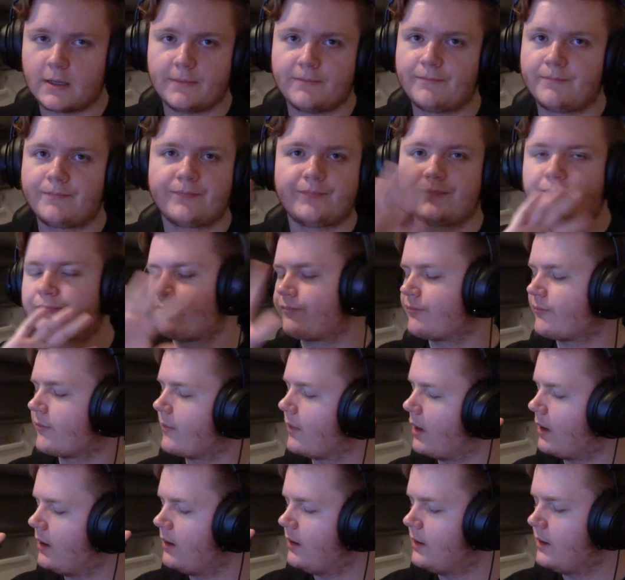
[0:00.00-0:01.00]

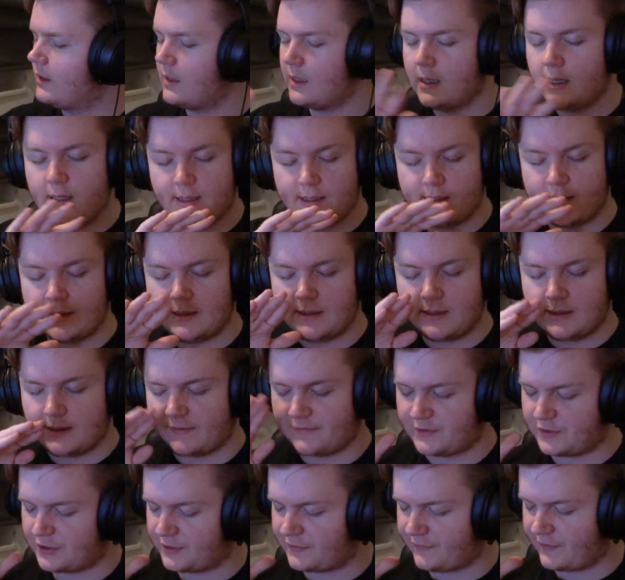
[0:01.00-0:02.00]
I have
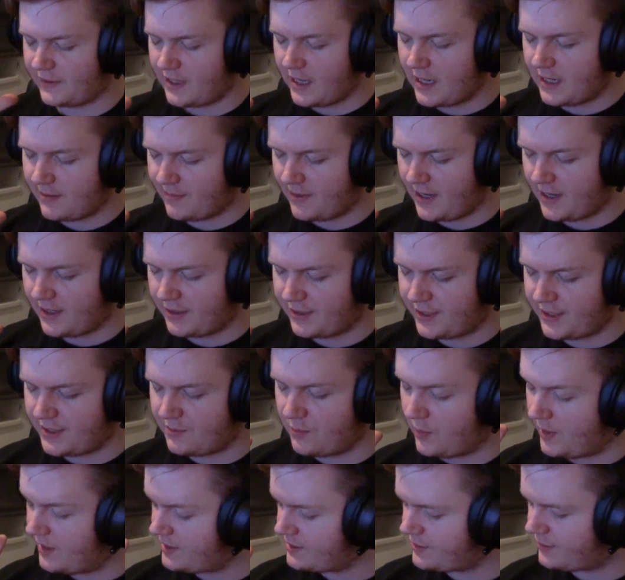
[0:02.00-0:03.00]
to just forget about it and
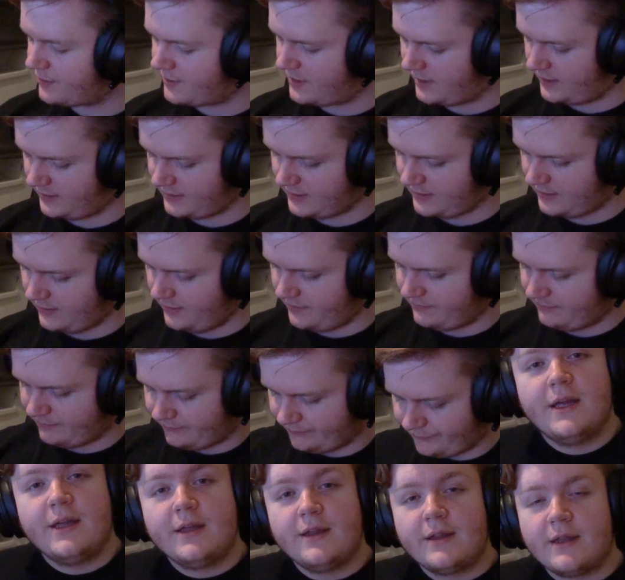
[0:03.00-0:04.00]
wait till next time.
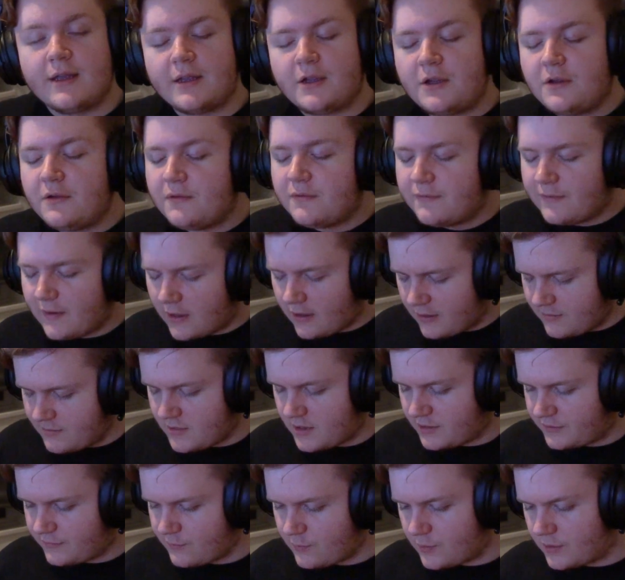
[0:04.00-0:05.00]
Thank you very
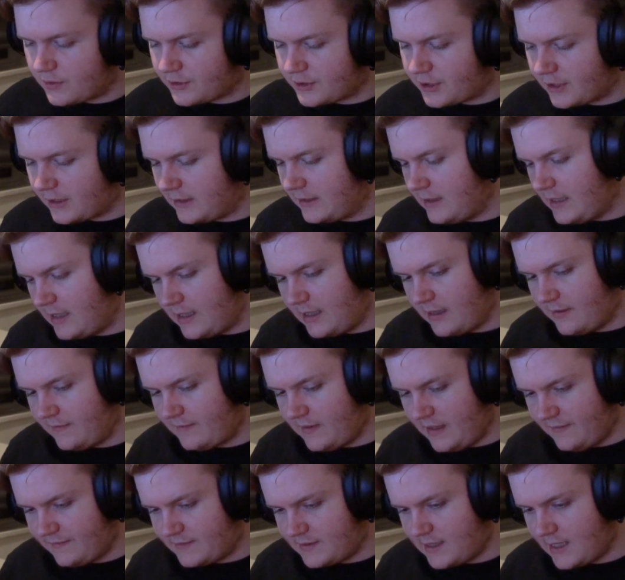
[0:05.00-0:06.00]
much for watching. I have
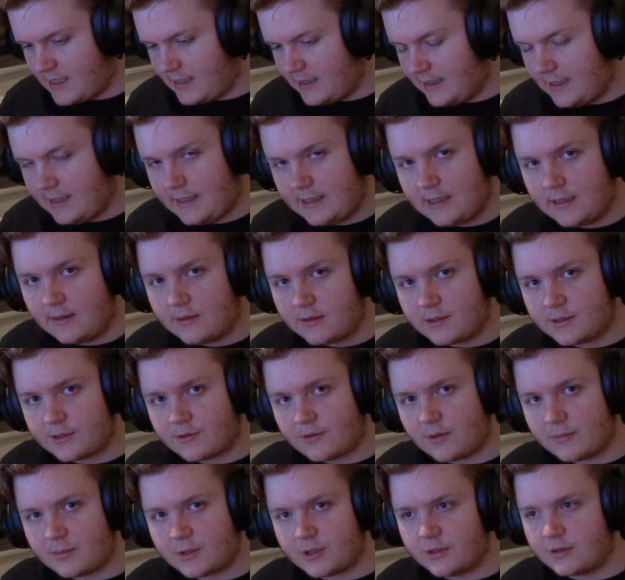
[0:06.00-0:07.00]
left a link in the
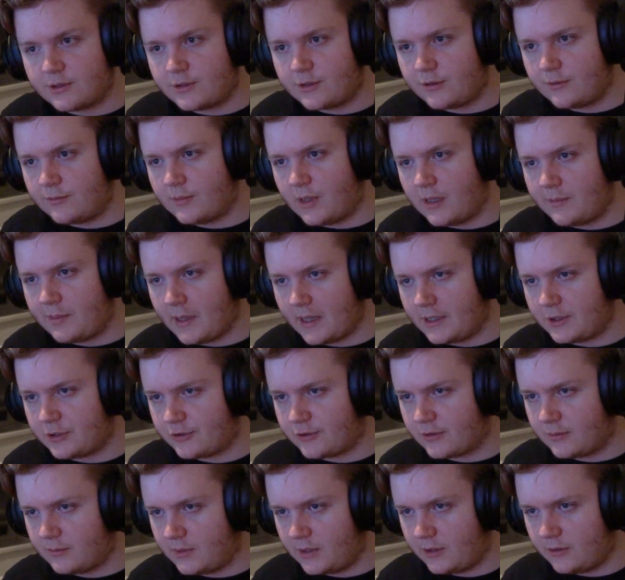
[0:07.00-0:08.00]
description to my
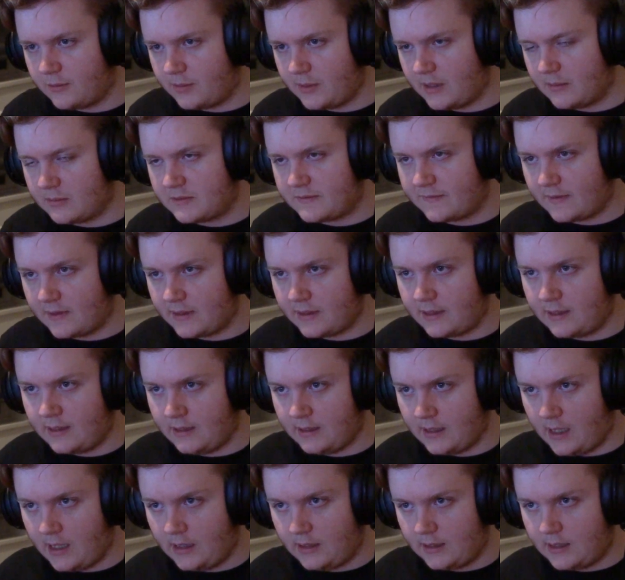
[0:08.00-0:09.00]
Patreon where you'll be able to find the
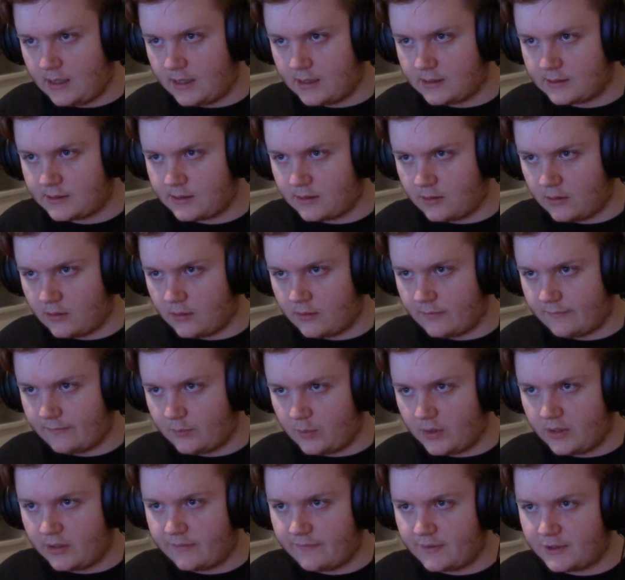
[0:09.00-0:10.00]
uncuts of
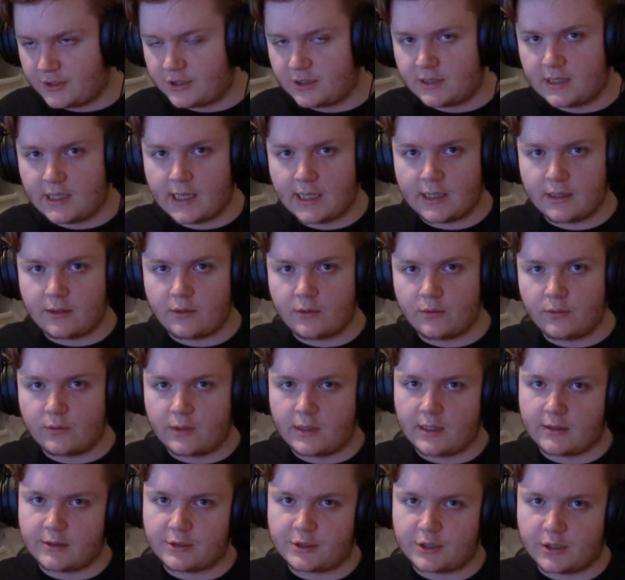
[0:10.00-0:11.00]
WandaVision and all the
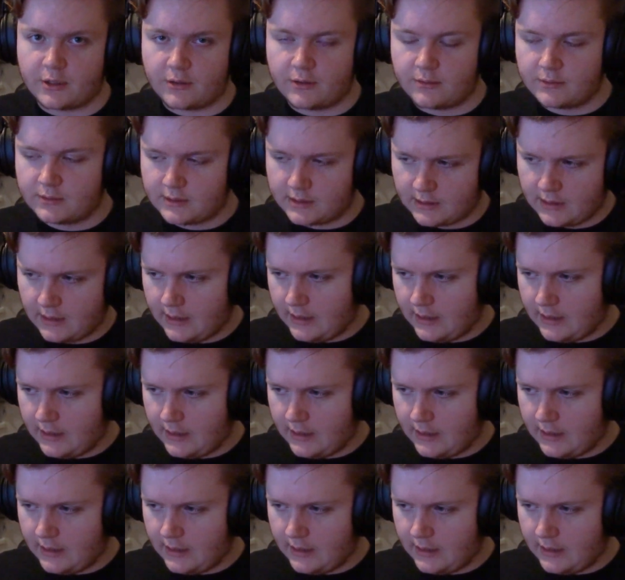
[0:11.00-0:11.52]
other shows.